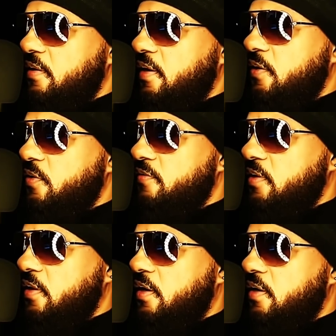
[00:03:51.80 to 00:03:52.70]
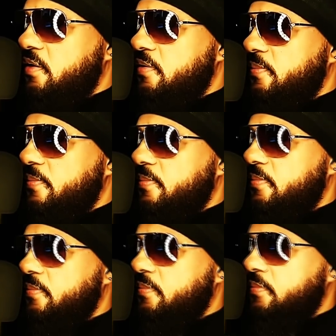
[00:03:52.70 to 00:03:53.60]
the letter of the law.
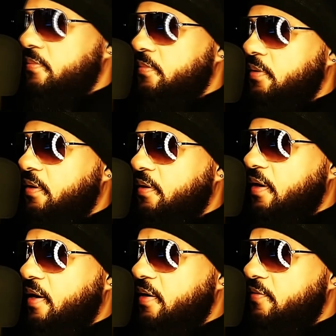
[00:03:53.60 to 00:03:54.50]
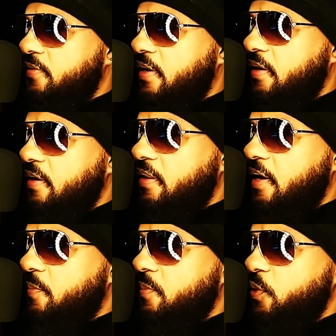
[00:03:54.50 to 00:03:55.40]
Kind of like in
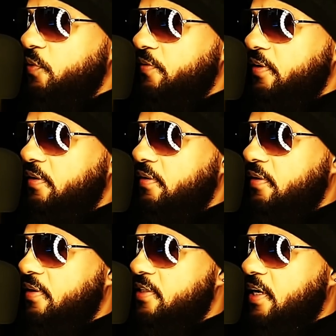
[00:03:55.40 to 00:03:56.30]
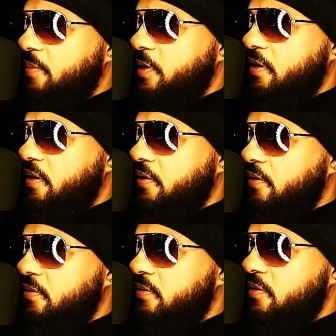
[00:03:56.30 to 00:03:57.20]
that movie A Time to
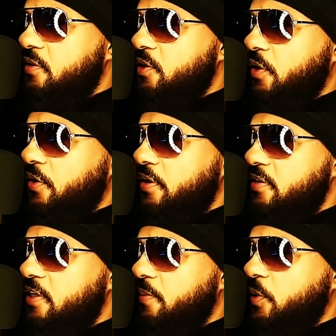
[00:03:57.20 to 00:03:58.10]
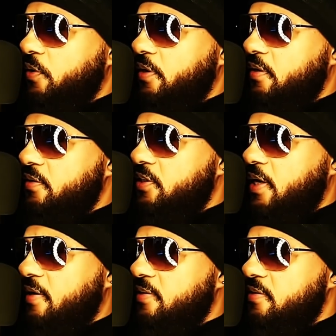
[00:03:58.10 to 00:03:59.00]
Kill, starring Samuel L.
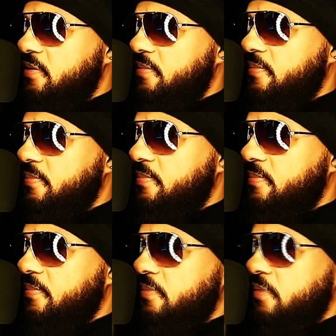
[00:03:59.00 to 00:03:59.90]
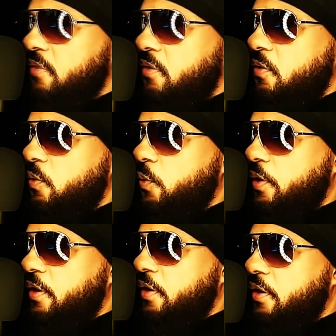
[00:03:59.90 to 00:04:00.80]
Jackson,
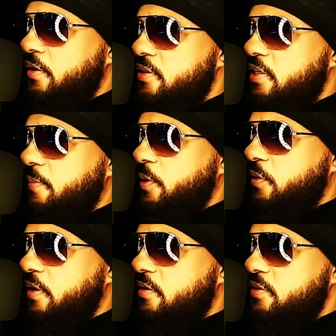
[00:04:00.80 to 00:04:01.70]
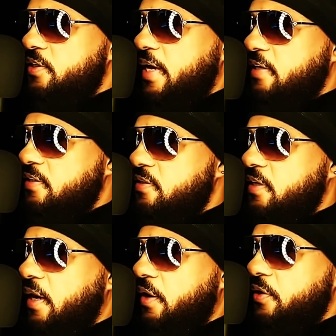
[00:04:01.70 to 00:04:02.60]
where Samuel L. Jackson's
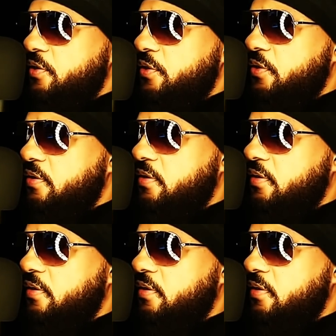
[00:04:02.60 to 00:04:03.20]
character